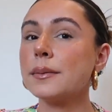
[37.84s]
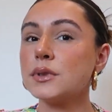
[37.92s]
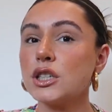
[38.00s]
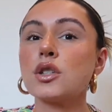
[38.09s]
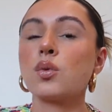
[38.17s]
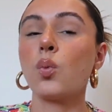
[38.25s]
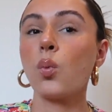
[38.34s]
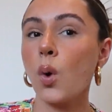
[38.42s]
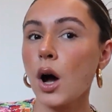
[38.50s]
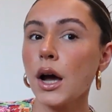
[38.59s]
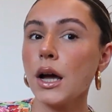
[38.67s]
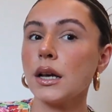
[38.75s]
just
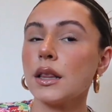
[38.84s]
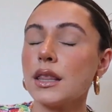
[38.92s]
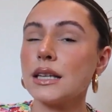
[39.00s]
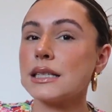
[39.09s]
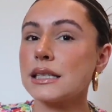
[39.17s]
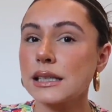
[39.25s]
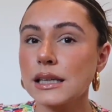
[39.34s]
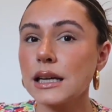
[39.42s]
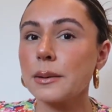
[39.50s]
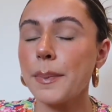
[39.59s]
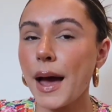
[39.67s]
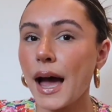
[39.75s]
want this
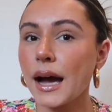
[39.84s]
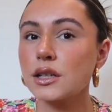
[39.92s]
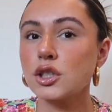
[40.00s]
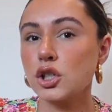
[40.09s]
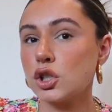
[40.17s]
sleek back